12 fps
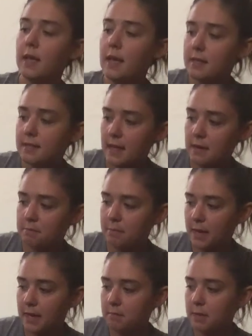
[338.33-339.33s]
Then
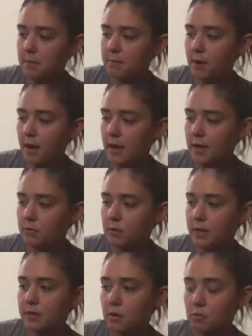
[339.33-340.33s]
Benny McBride
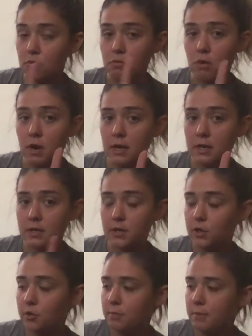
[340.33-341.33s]
with 1
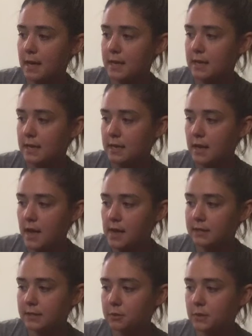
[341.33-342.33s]
new penny, a
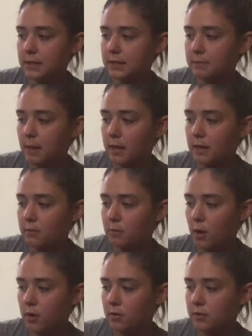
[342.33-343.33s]
sweet-smelling
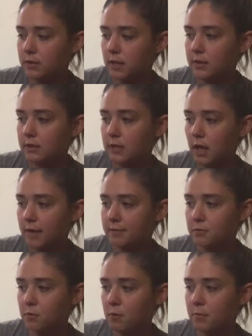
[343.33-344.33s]
rose, a soft,
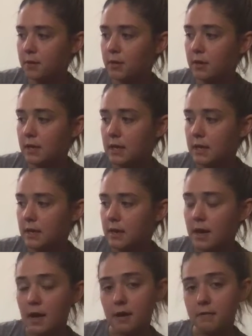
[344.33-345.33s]
warm cookie,
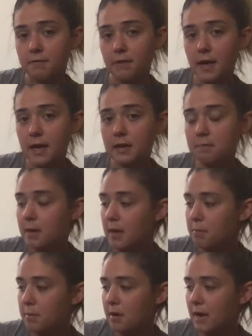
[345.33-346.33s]
a fine
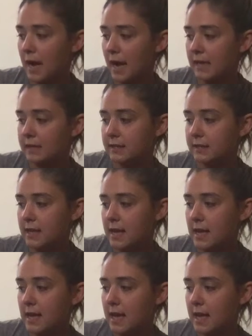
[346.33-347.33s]
paper hat,
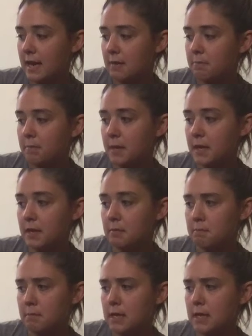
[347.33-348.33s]
and a big,
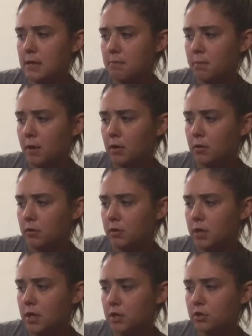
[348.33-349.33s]
meaty bone
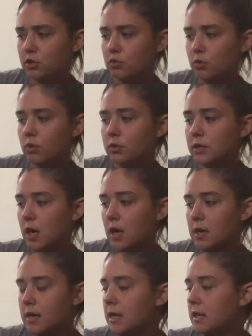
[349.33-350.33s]
strolled
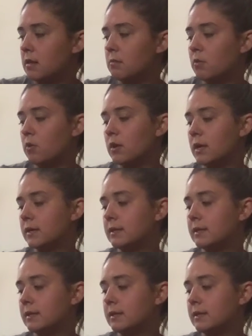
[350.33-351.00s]
on in the morning